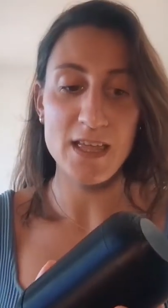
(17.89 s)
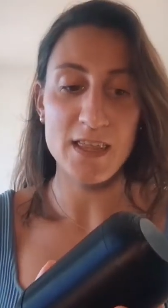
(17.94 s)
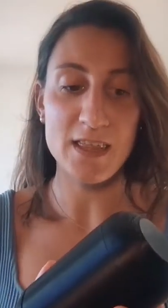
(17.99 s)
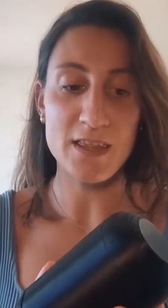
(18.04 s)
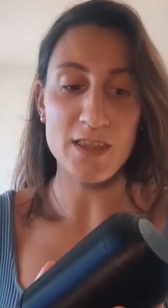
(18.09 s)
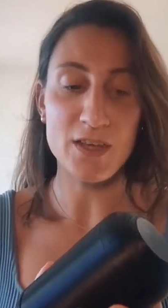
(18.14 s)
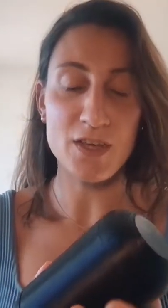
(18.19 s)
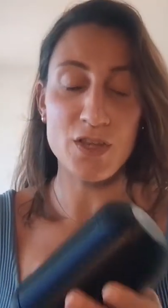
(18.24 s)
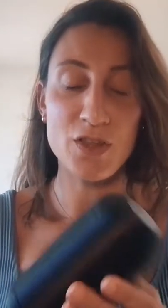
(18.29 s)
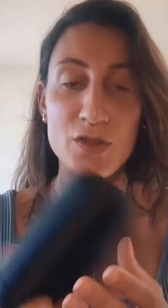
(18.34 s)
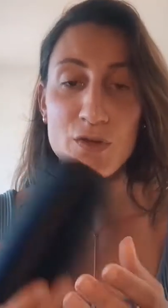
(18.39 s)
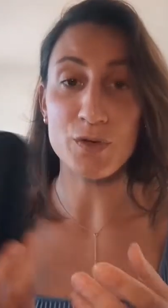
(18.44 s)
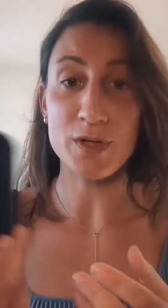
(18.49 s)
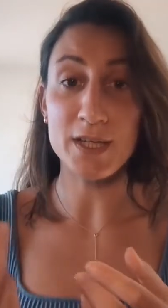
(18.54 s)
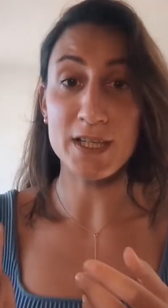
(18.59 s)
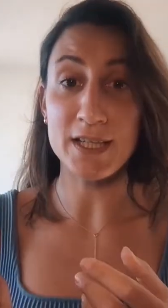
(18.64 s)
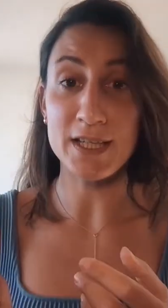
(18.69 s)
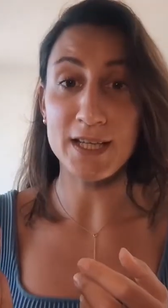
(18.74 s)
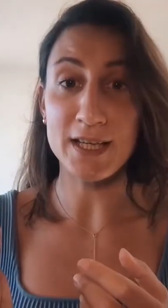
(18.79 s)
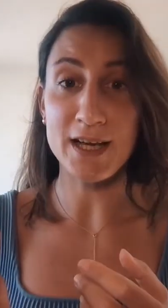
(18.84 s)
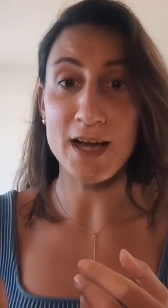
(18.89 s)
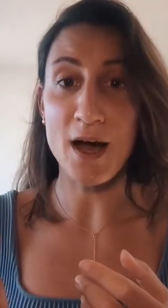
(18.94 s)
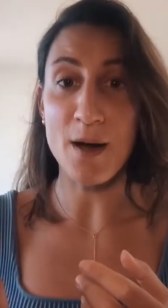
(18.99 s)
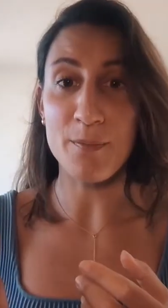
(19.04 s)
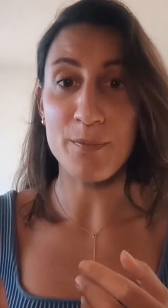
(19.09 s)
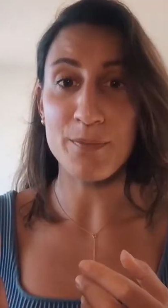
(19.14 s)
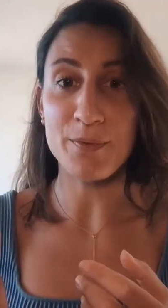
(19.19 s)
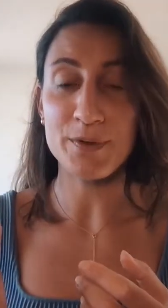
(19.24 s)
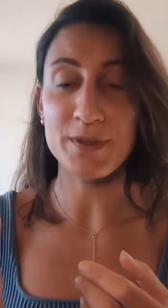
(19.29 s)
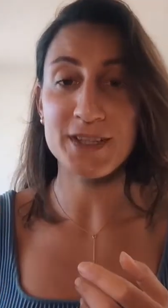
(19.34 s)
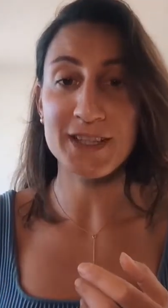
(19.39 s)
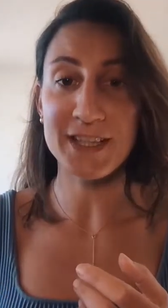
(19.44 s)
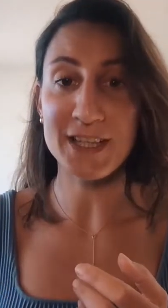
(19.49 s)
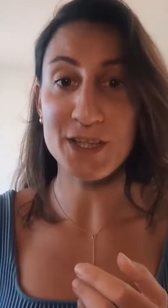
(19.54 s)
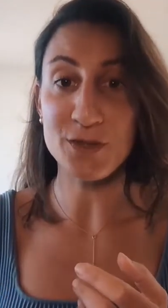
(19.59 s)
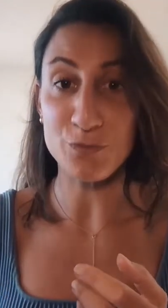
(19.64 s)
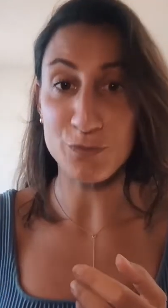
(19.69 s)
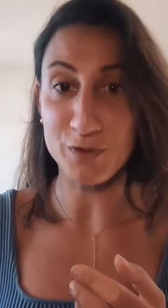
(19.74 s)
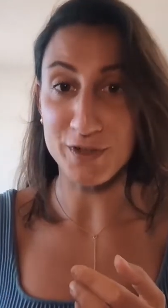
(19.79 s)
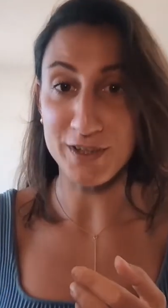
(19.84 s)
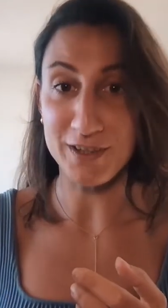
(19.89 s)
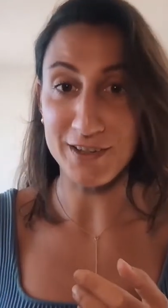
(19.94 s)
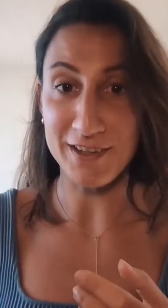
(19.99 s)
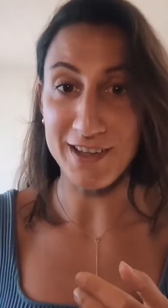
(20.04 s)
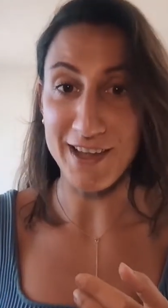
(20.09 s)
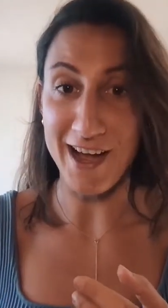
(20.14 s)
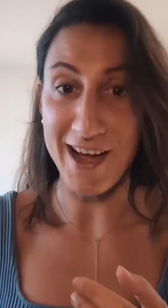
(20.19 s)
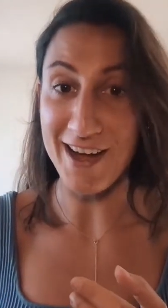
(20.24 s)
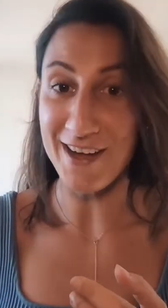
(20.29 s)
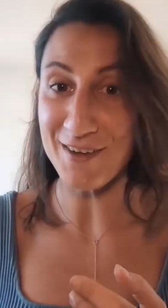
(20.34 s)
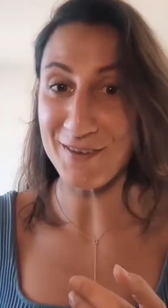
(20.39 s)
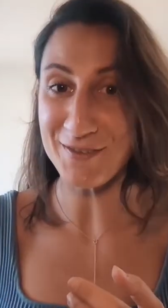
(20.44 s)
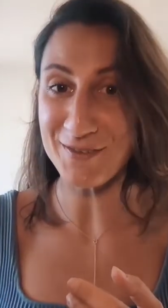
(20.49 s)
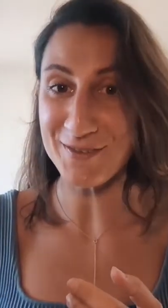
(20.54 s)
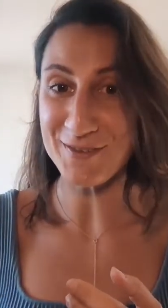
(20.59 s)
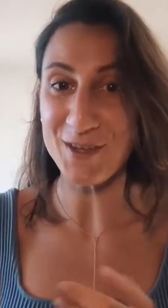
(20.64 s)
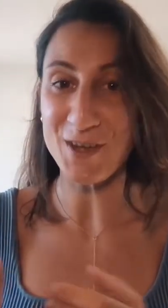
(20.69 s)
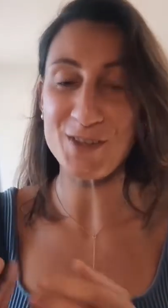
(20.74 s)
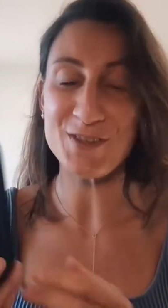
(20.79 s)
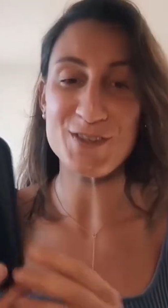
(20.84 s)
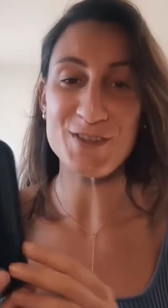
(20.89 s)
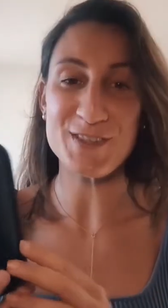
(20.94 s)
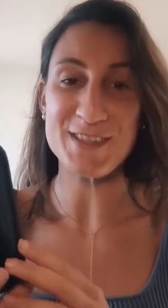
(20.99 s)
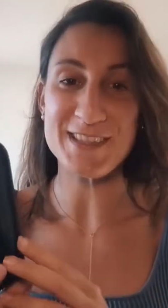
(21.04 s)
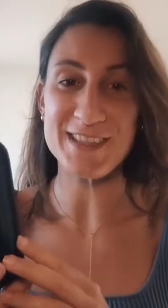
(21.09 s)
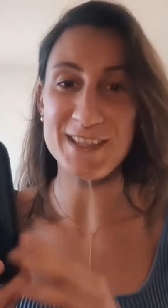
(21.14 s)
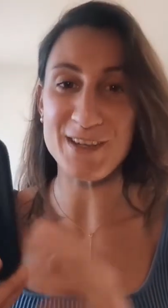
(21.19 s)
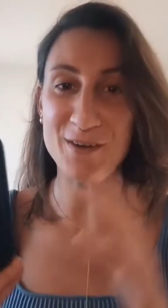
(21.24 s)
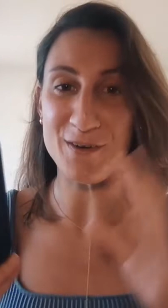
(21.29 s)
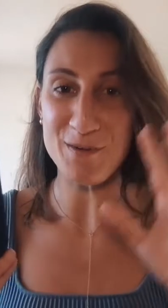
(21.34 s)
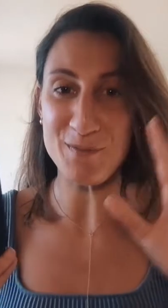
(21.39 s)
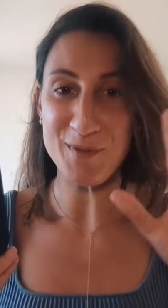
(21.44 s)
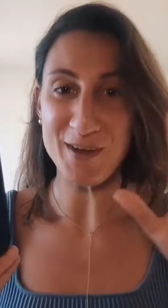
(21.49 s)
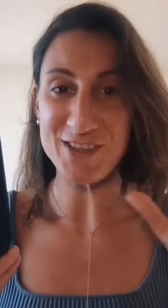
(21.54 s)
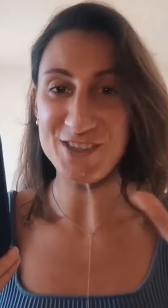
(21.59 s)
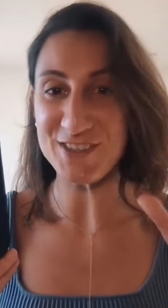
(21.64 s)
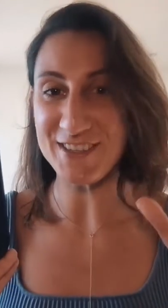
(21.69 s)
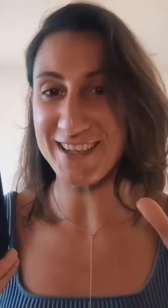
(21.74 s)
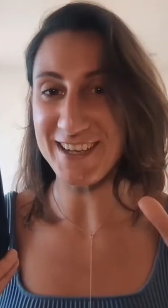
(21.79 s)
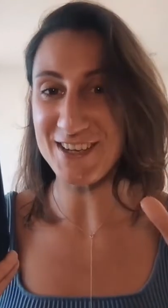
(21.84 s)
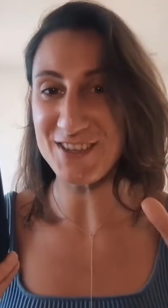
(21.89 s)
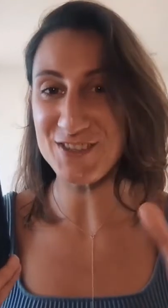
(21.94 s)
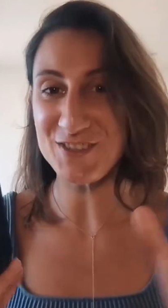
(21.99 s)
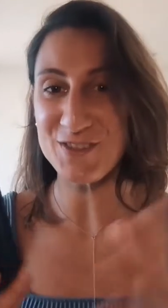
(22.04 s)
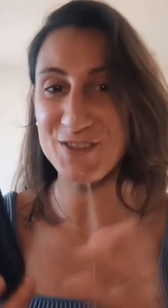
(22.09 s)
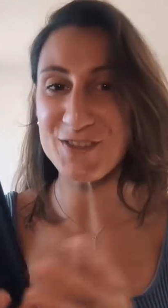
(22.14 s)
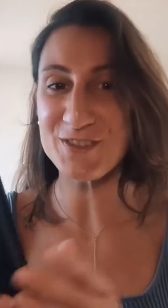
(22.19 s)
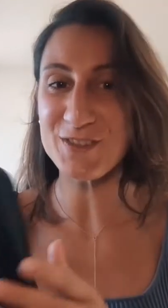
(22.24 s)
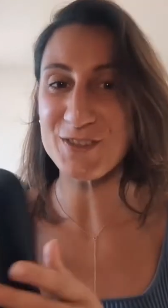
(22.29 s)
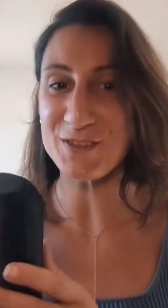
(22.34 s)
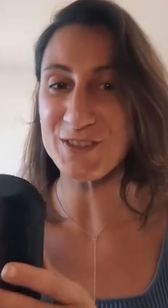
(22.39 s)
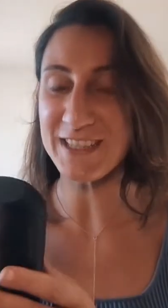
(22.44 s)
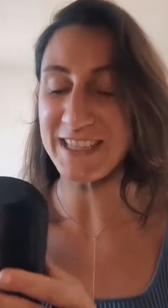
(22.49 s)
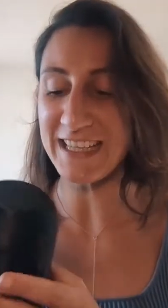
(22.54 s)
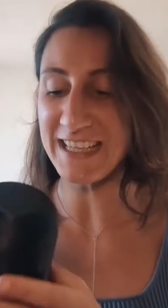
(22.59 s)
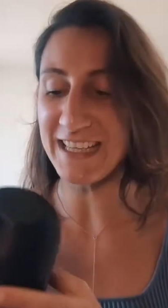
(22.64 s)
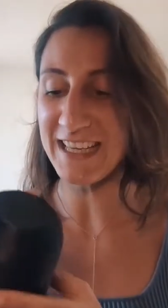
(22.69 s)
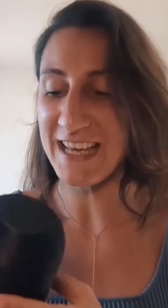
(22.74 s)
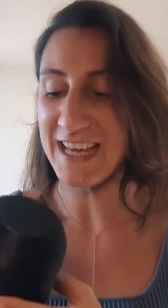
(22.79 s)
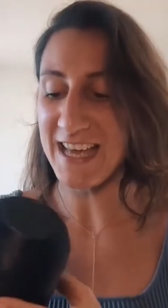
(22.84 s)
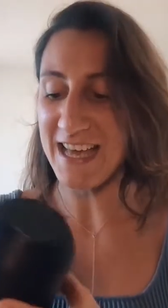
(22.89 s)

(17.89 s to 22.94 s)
the 3D cup in real life, not just in our imagination or 2D.